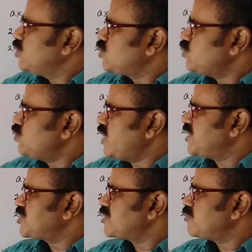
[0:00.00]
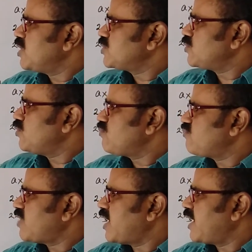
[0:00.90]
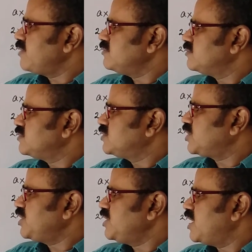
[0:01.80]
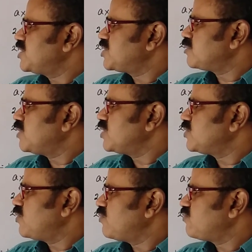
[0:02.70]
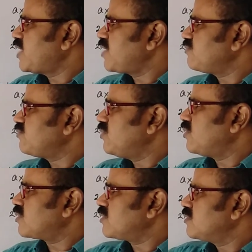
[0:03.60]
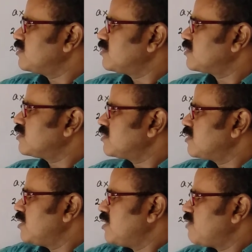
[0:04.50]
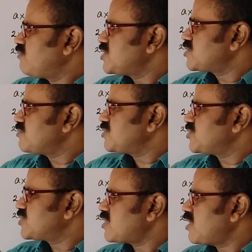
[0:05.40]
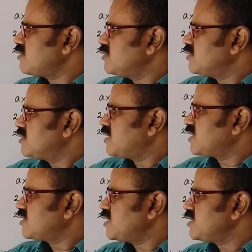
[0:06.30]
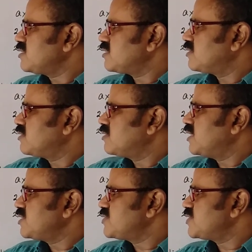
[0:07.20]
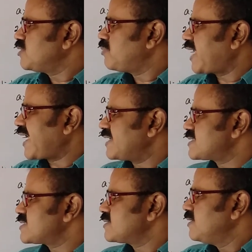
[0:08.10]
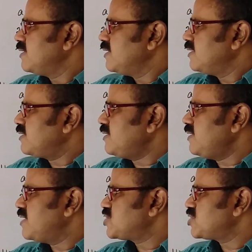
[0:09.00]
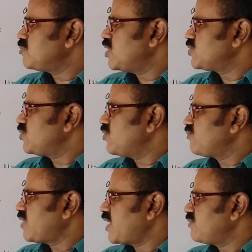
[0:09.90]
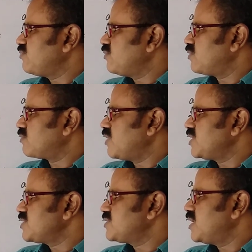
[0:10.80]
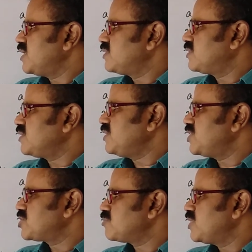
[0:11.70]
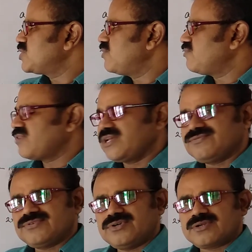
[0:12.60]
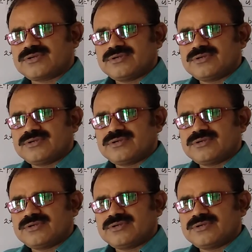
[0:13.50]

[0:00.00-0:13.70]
2 addition modulo 5, 3 addition modulo 5, 4. First, we should solve the thing that is in brackets. 3 addition modulo 5, 4. What is 3 addition modulo 5, 4?